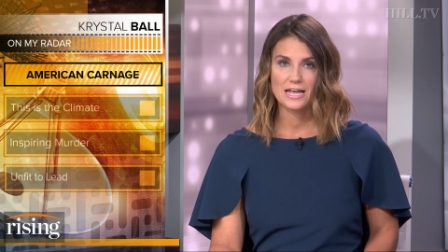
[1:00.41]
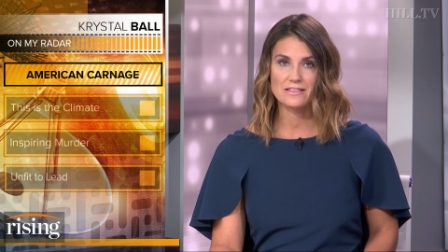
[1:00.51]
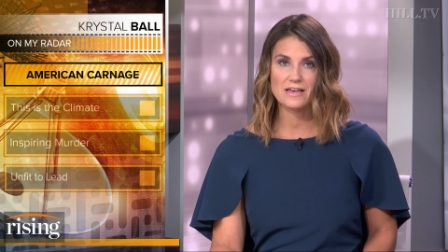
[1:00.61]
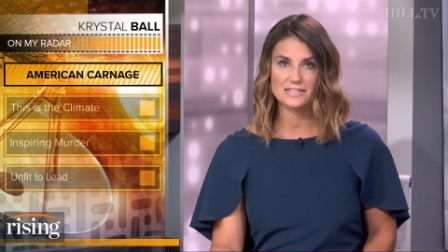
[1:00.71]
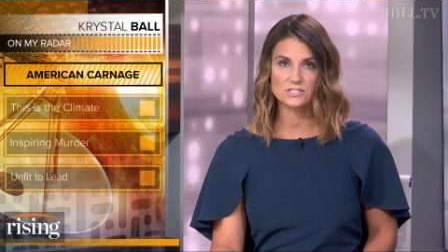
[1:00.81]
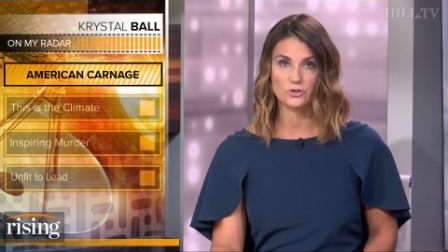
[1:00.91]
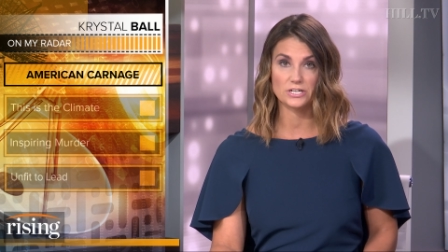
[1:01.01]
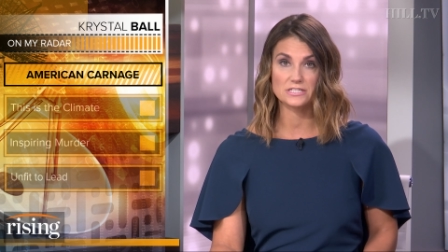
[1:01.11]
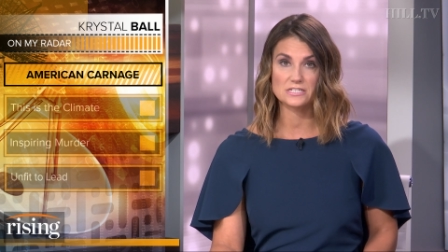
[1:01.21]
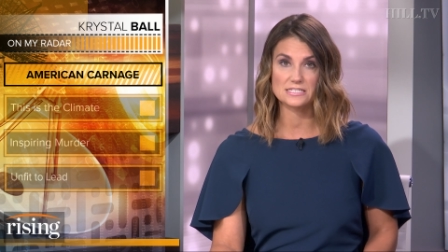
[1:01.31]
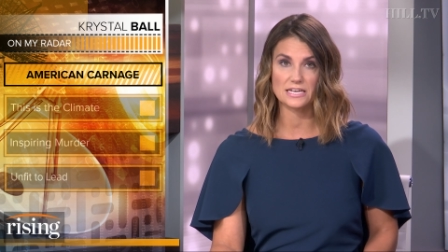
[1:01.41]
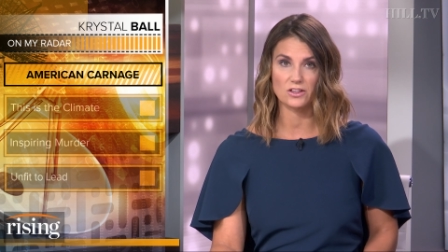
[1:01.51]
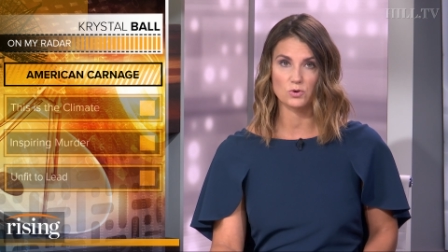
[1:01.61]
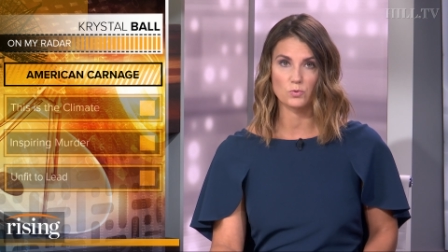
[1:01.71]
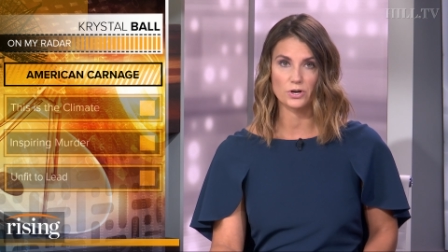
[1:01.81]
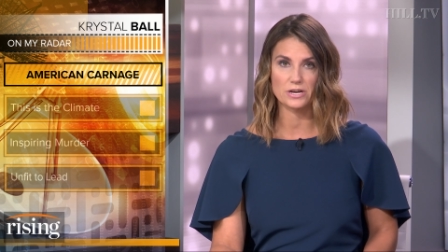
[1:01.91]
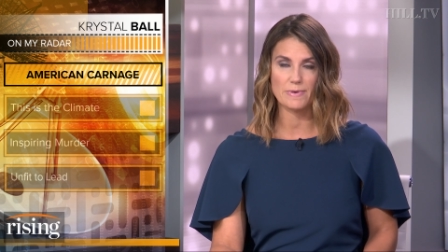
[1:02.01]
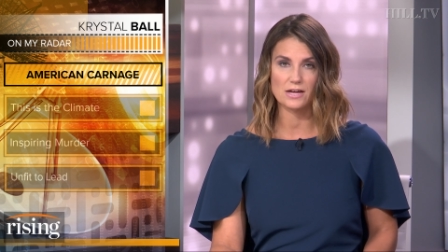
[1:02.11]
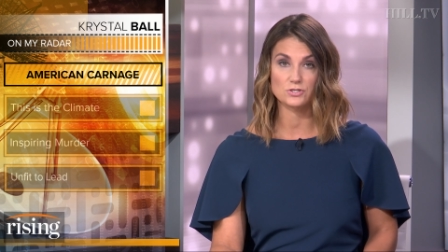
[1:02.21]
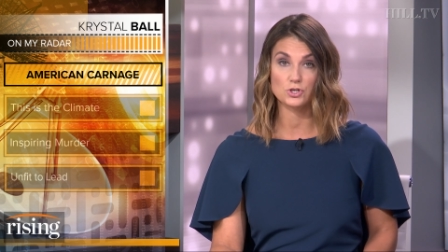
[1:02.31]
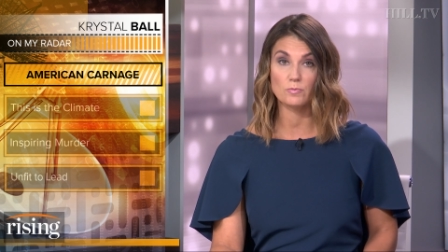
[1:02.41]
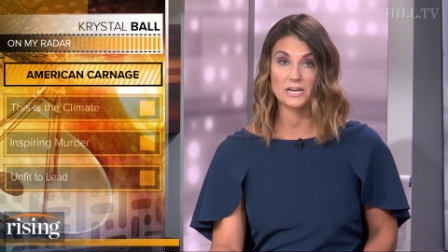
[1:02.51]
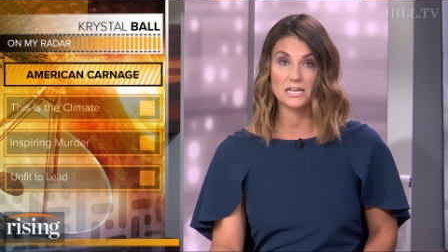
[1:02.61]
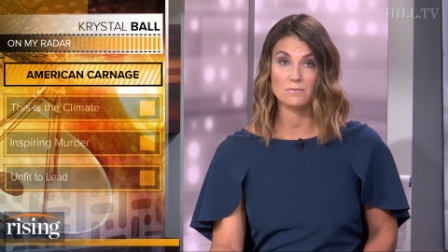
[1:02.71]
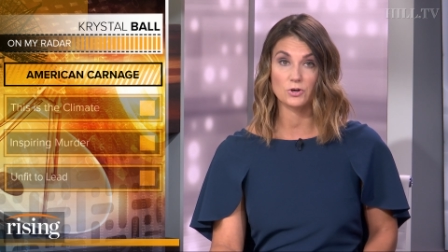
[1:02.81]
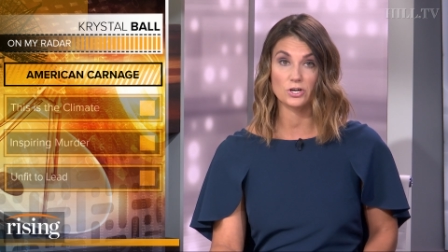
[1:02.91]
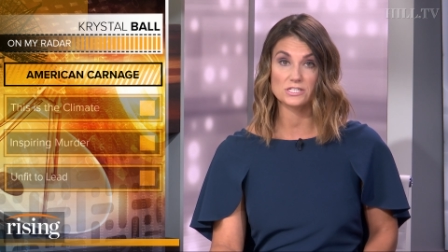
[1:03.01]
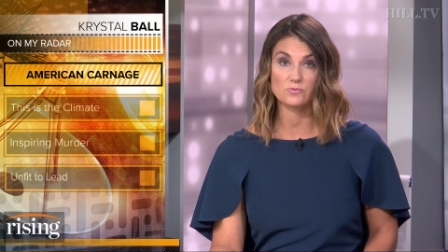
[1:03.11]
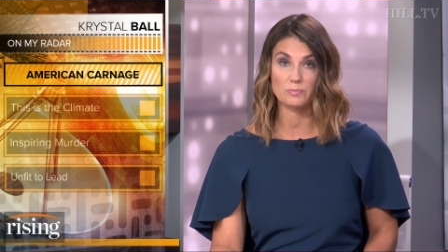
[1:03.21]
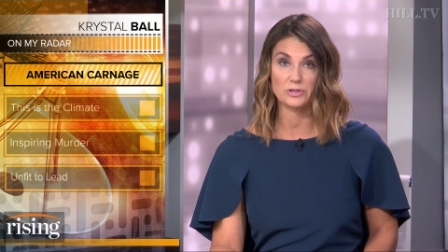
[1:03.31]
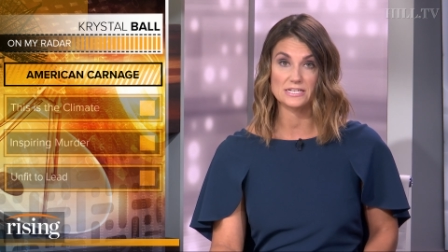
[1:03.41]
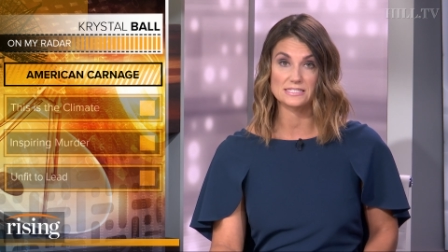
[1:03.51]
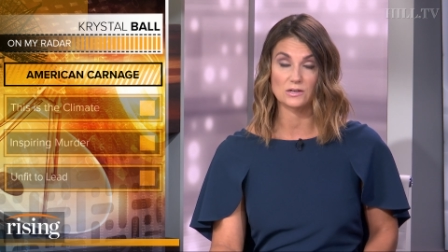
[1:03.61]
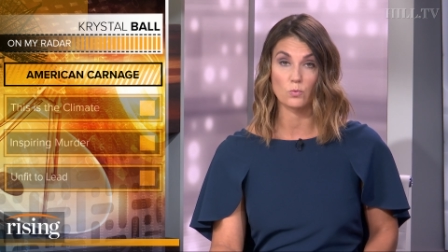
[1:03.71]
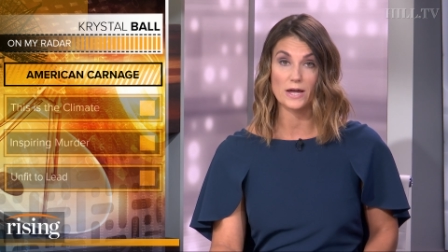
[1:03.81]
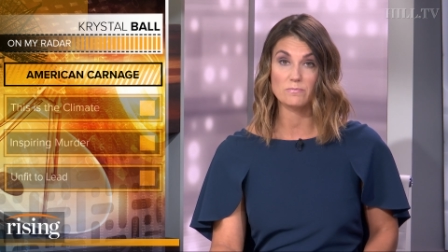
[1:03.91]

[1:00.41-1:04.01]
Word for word: In that screed, this killer worried about too many immigrants replacing